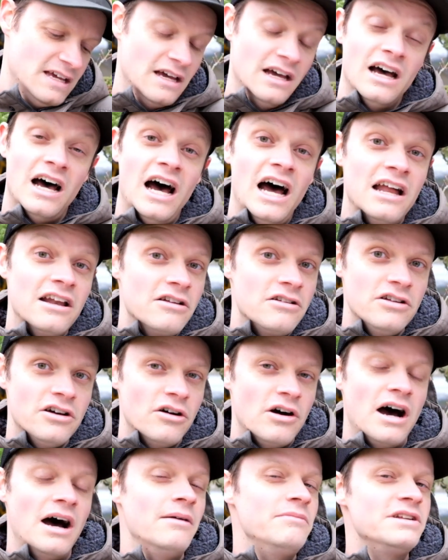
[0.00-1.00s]
I don't
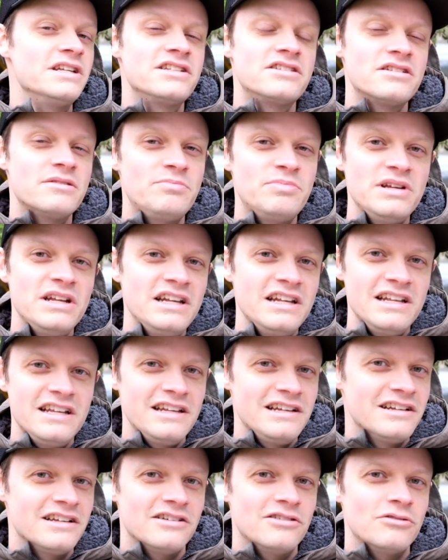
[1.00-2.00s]
know. I'm just
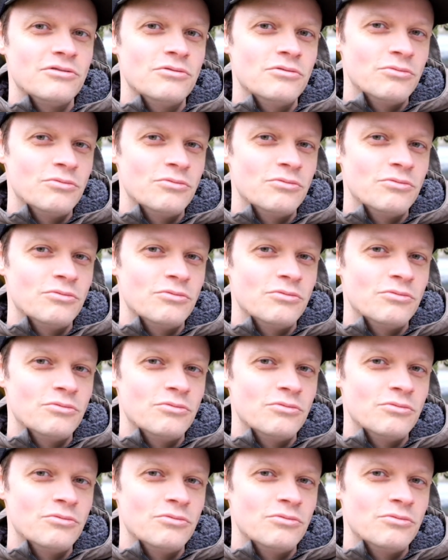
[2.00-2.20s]
repeating